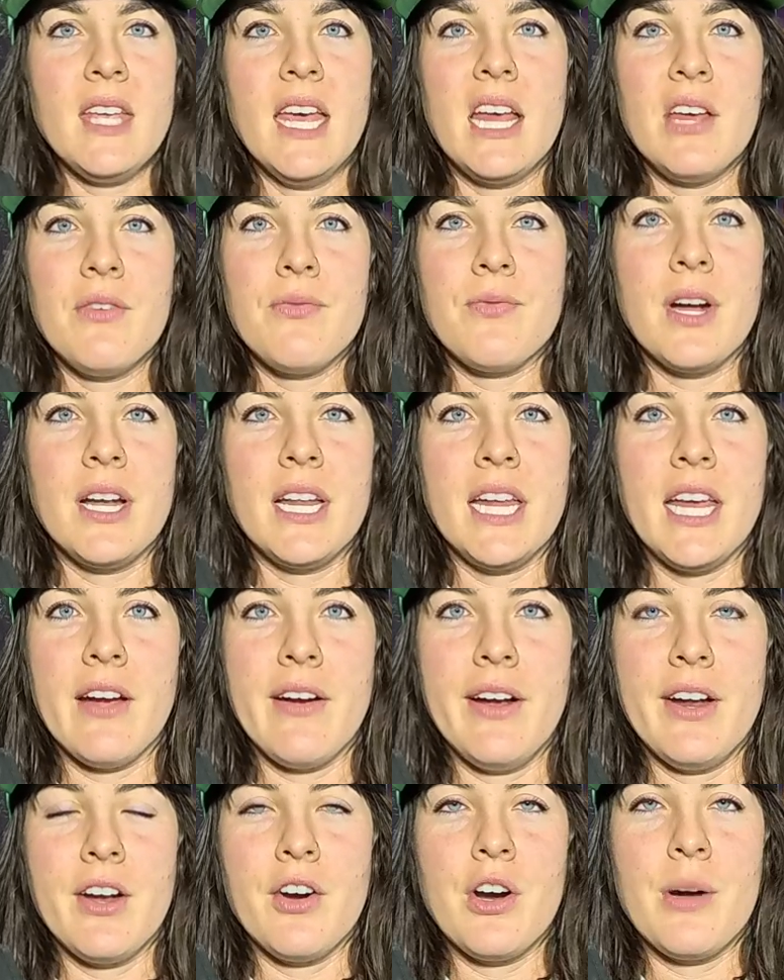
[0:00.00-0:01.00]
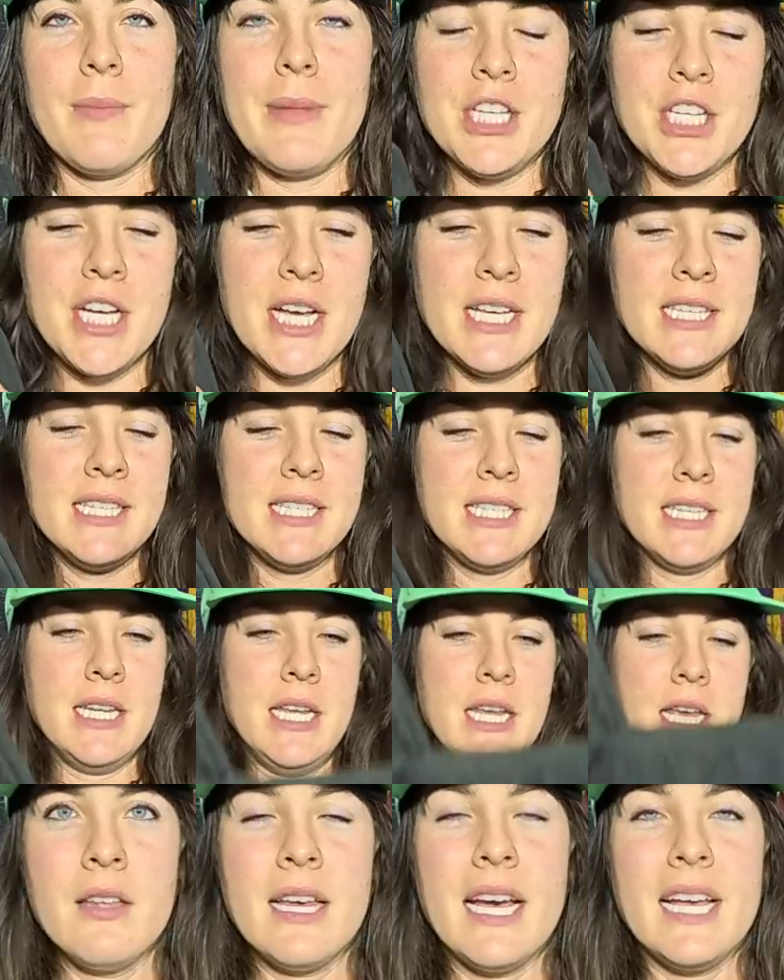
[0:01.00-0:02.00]
and I front carried her on my chest.
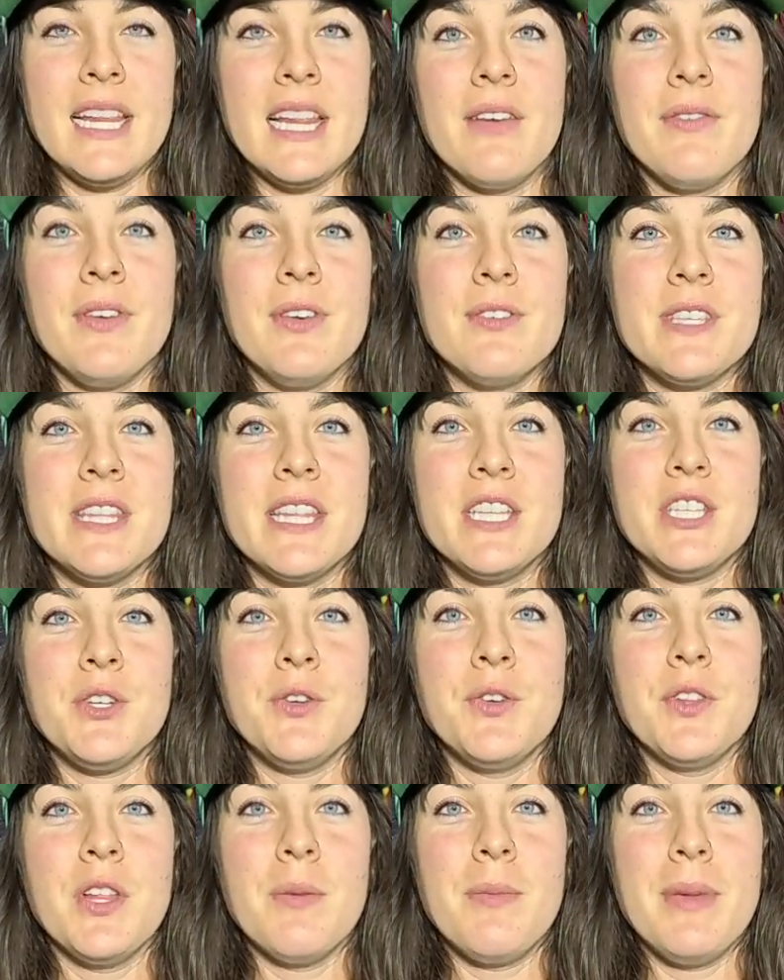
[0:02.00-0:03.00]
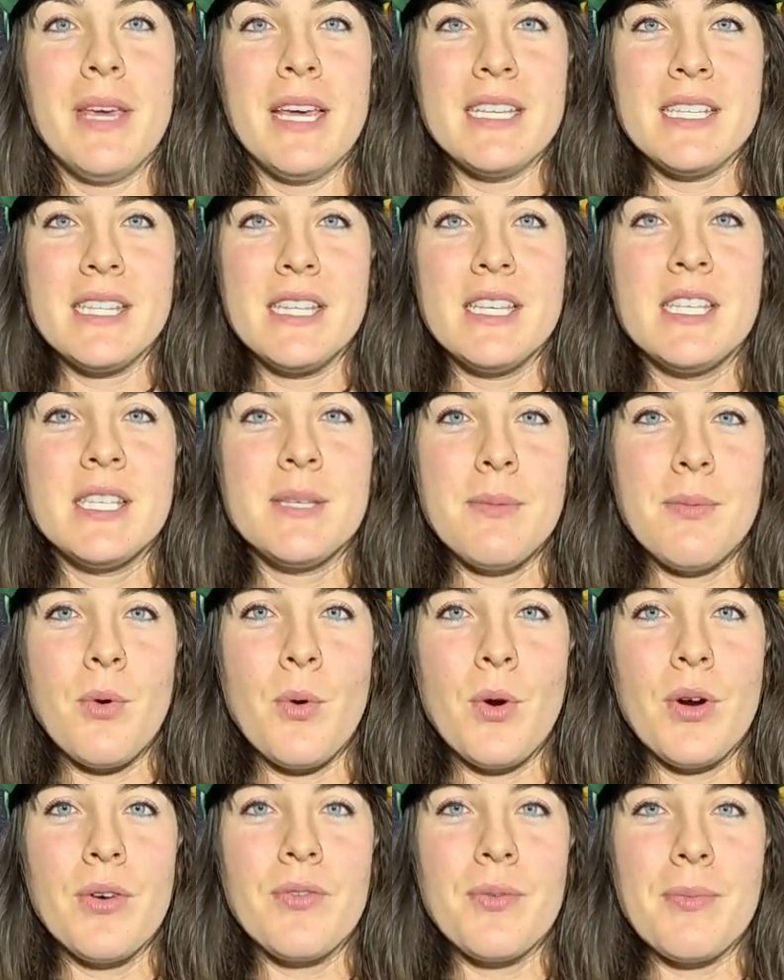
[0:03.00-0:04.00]
I love using the Tula because the
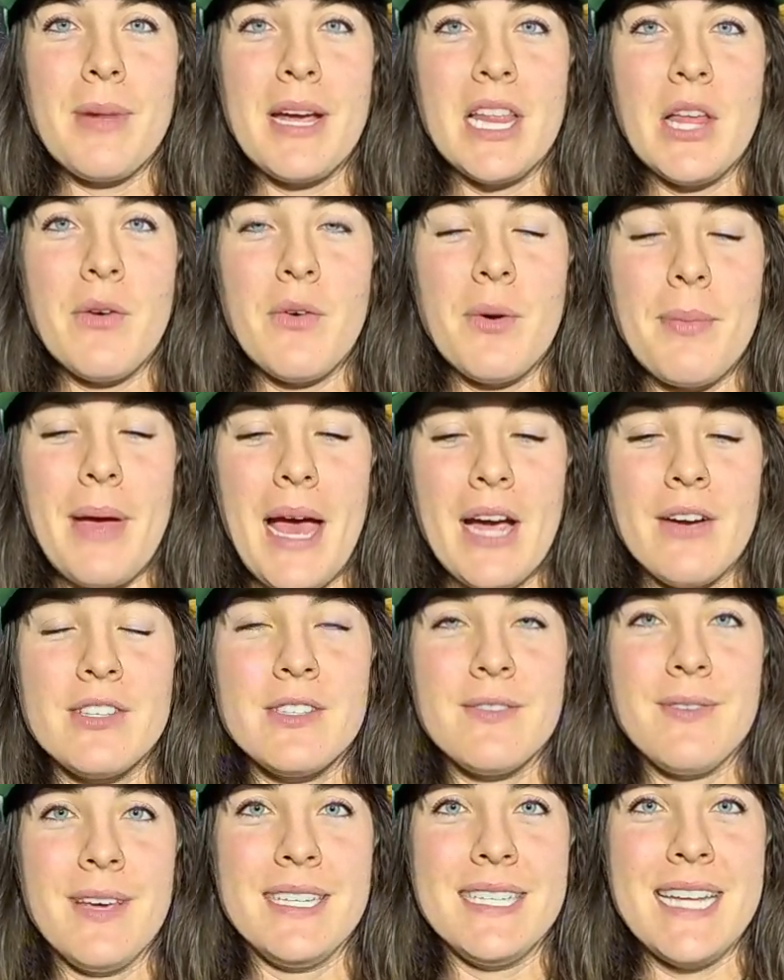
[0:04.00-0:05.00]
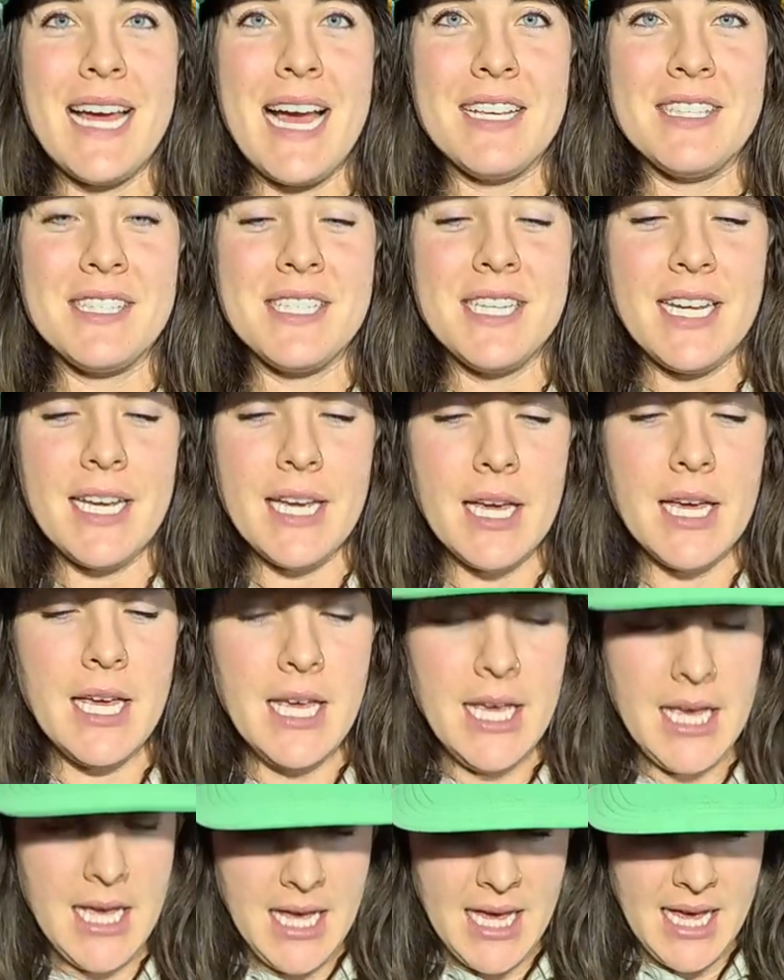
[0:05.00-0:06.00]
support for my lower back was fantastic.
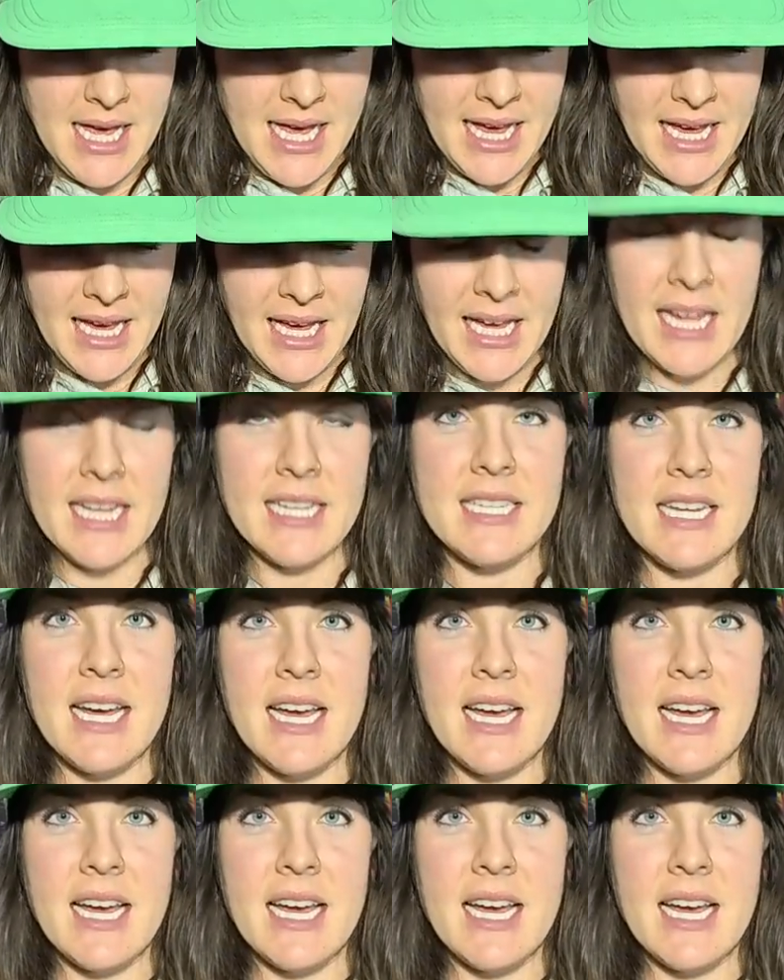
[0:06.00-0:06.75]
And